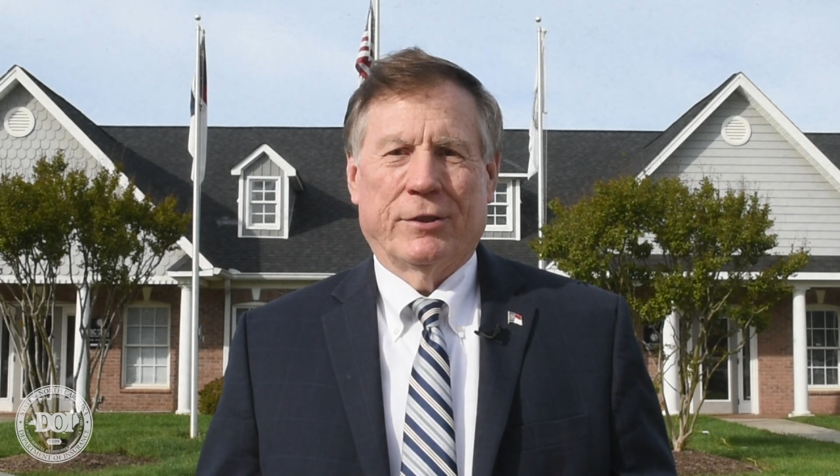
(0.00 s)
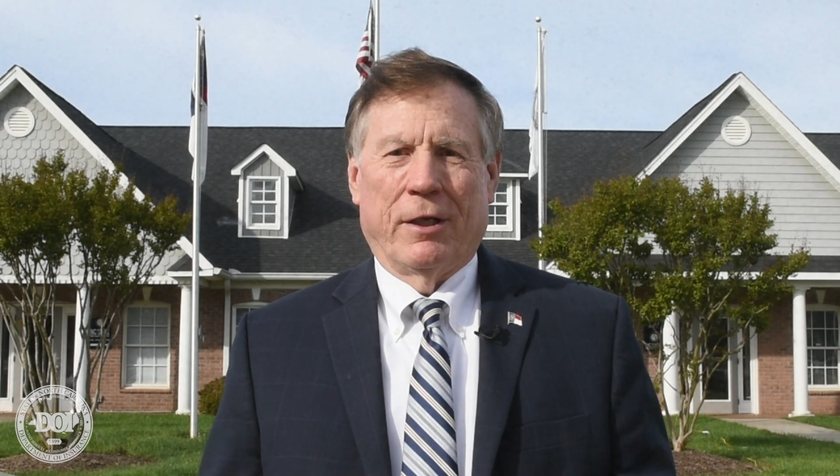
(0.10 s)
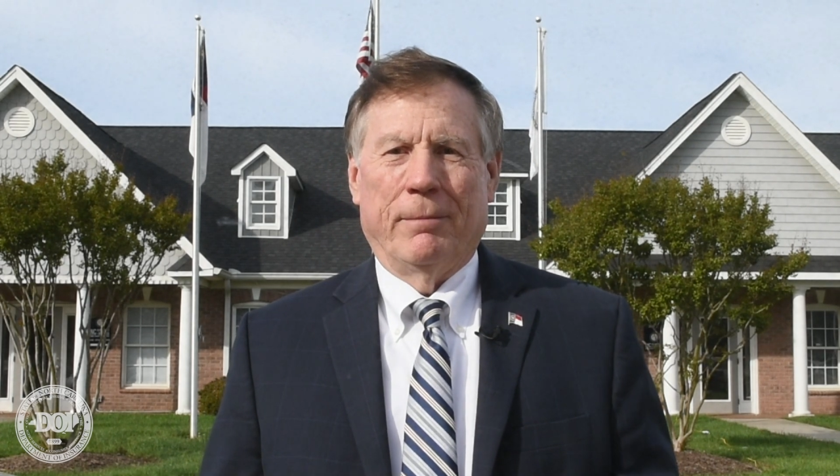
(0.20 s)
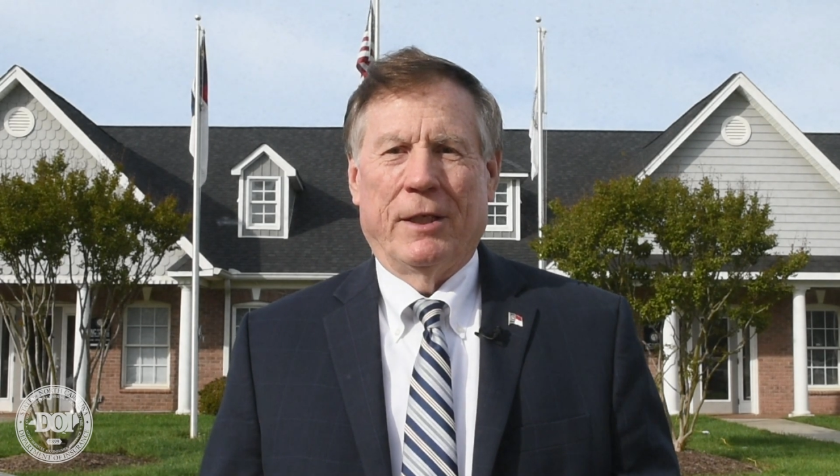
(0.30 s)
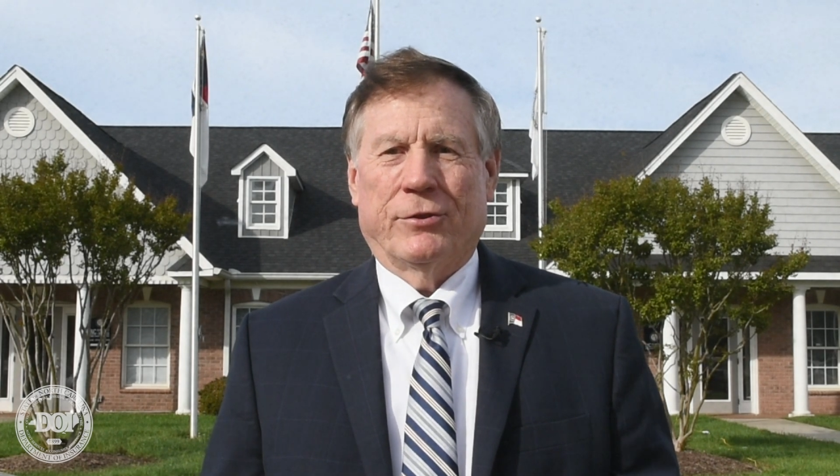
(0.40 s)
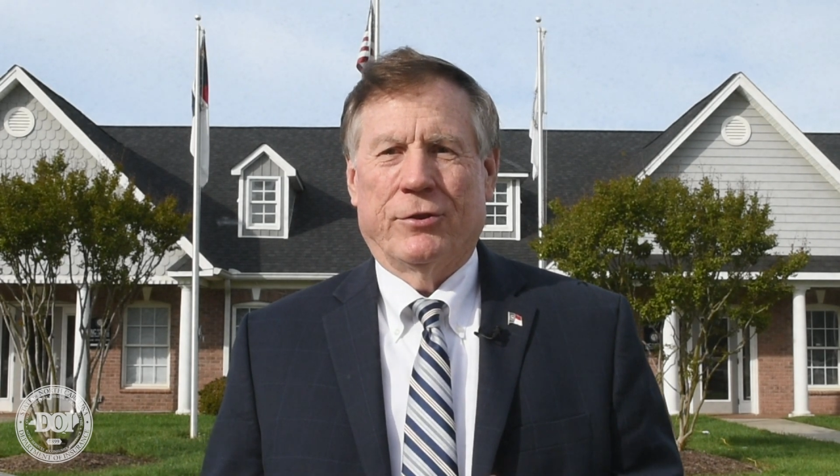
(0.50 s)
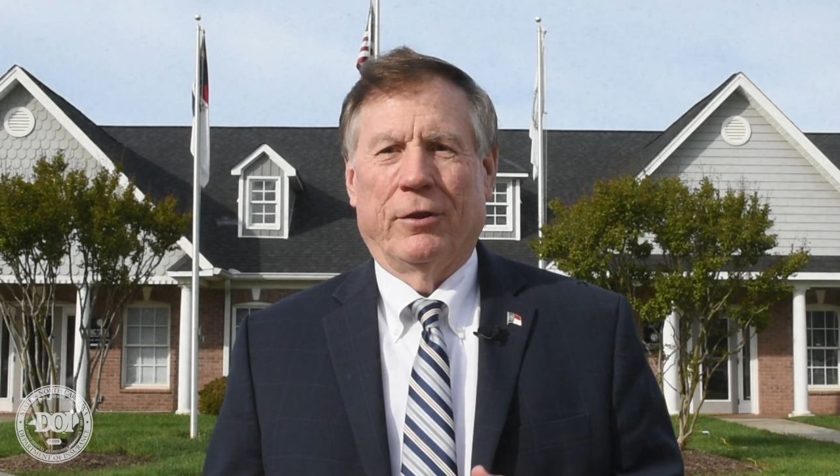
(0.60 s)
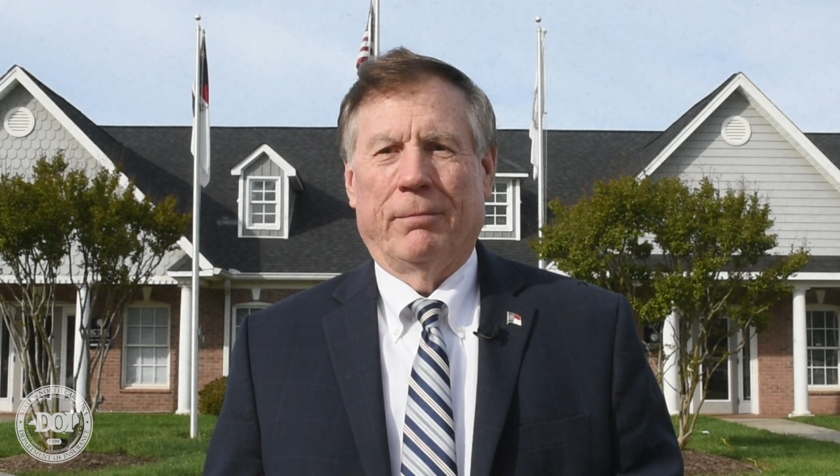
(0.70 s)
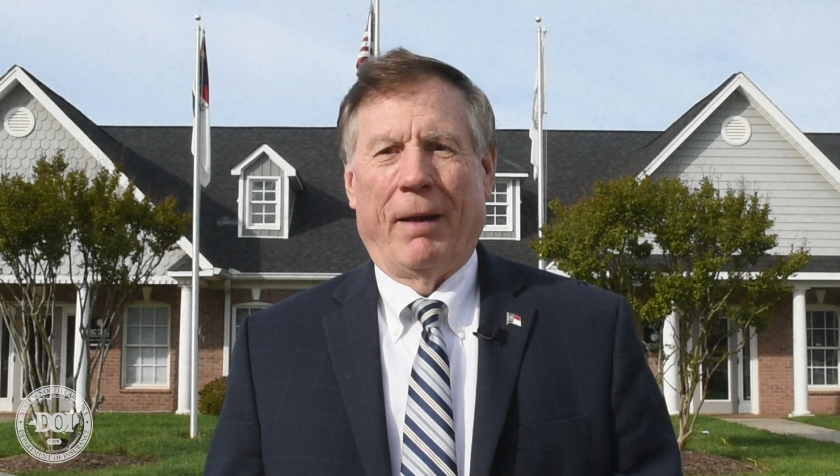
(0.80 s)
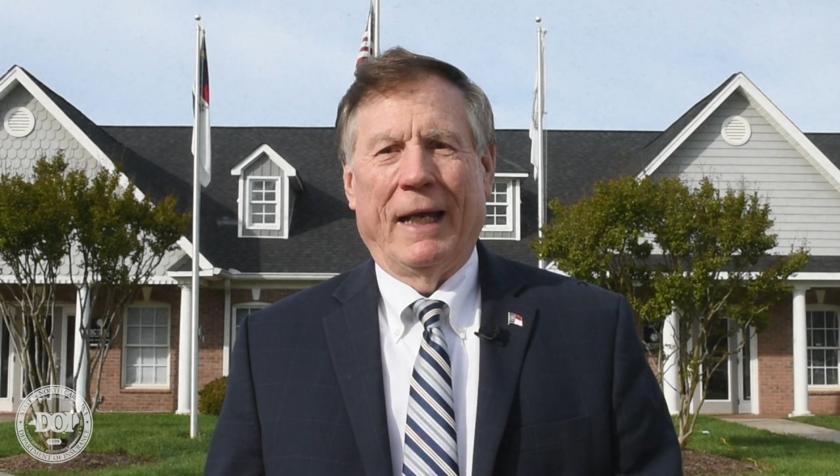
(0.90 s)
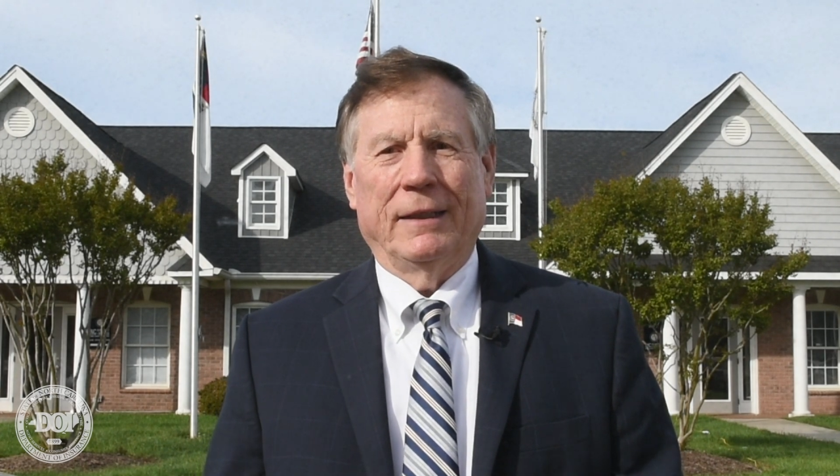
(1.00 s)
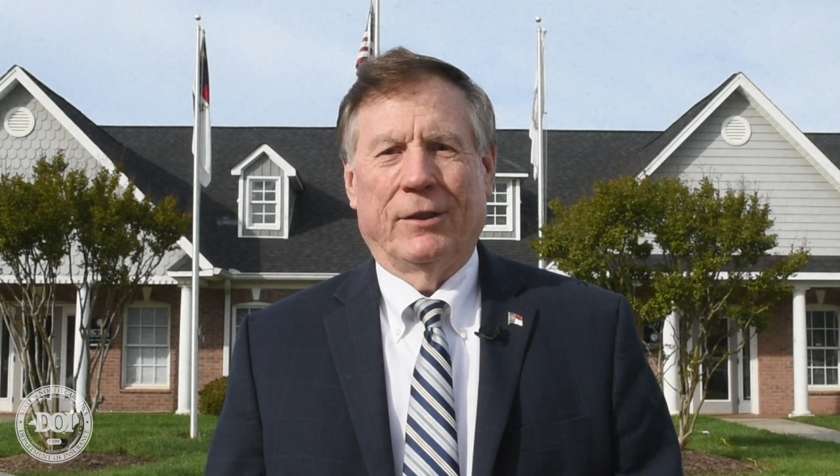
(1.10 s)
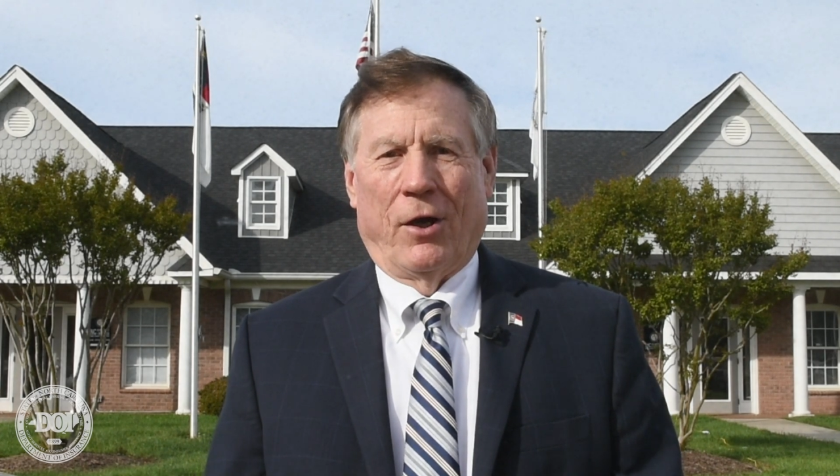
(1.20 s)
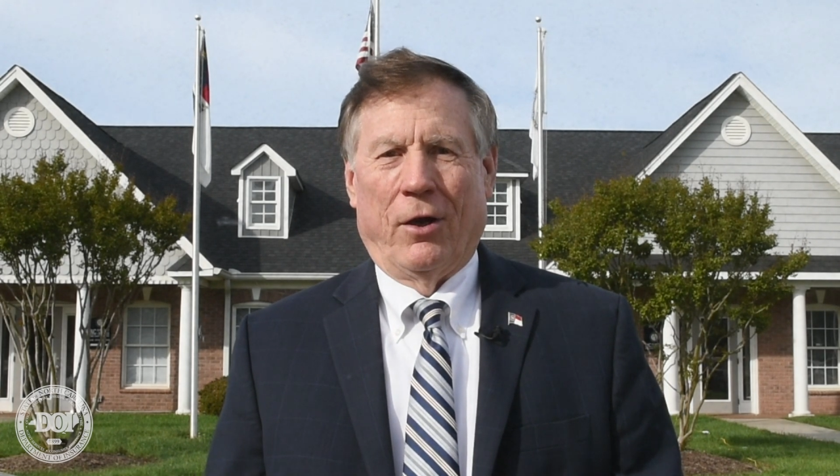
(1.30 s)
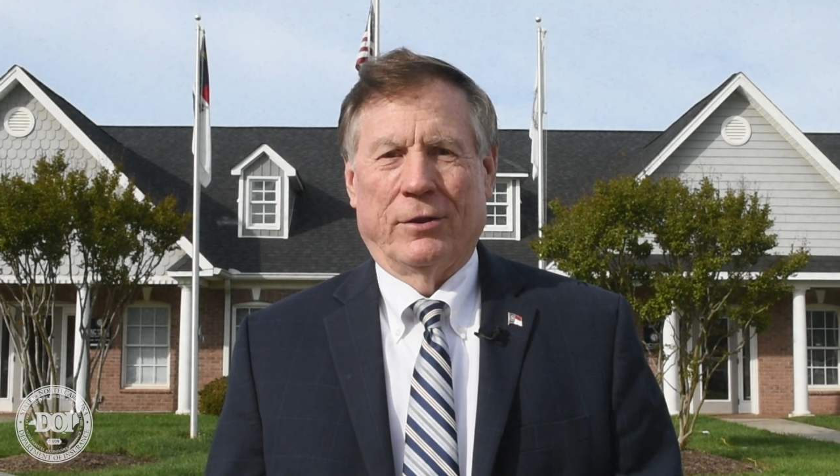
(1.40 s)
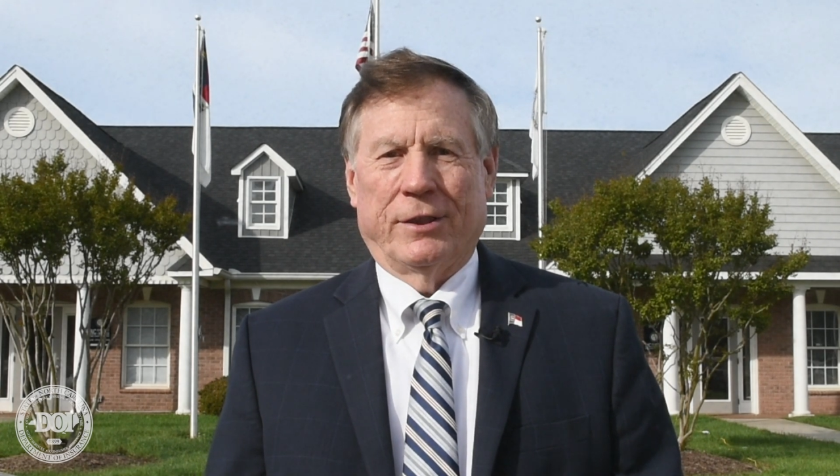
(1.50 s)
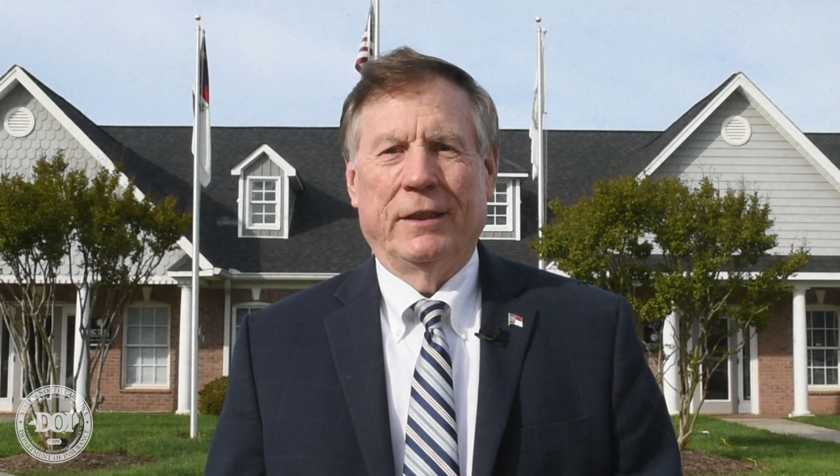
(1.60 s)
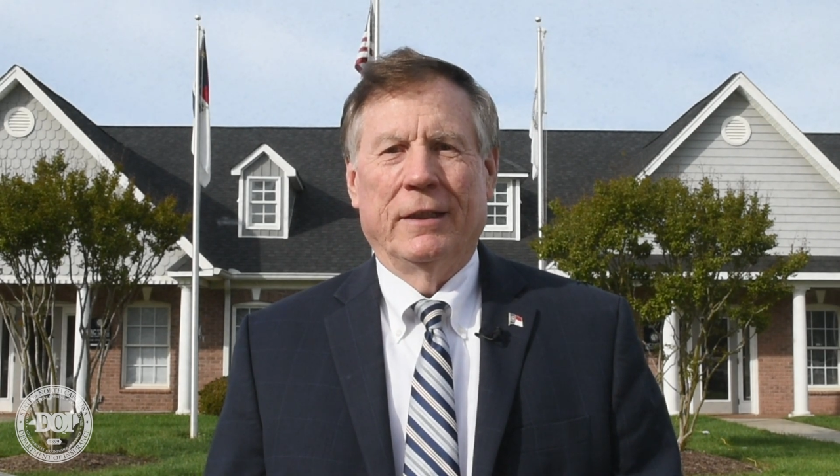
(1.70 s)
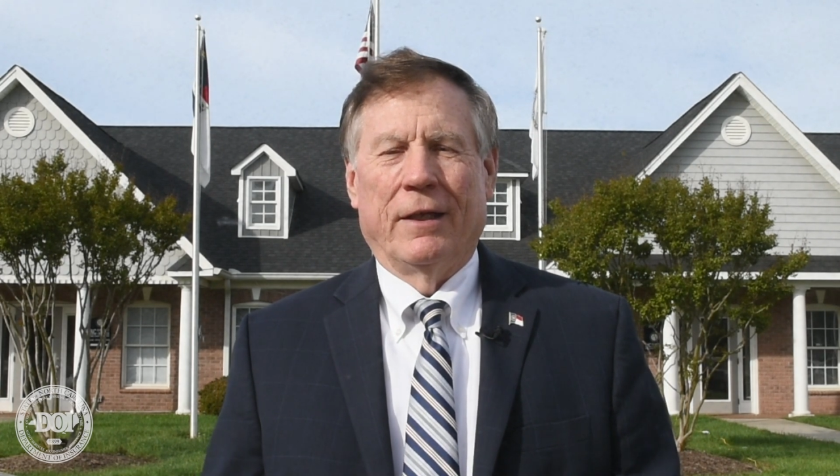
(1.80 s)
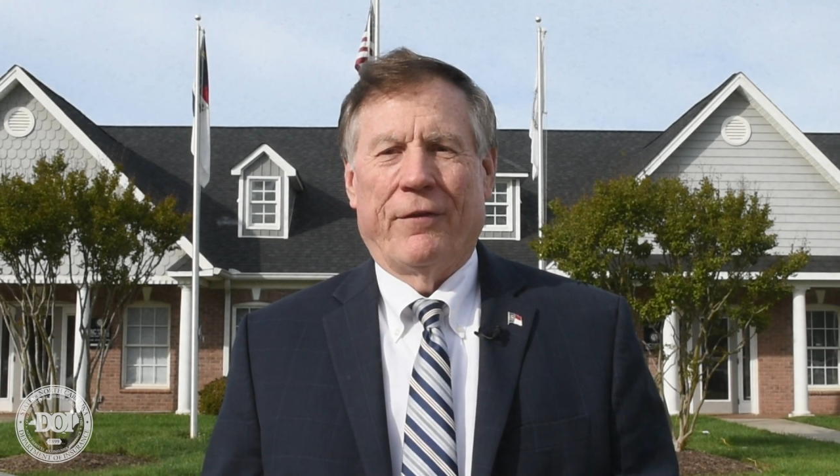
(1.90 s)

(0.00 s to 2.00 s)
Commissioner Mike Causey.